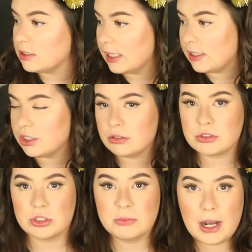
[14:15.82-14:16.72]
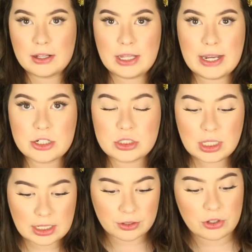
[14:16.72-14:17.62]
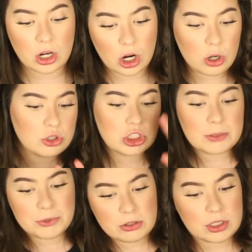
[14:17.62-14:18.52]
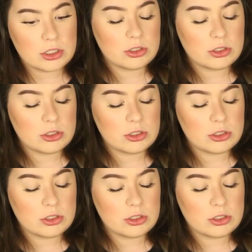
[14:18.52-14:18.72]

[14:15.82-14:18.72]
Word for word: like, YouTube eyelash, like OG beauty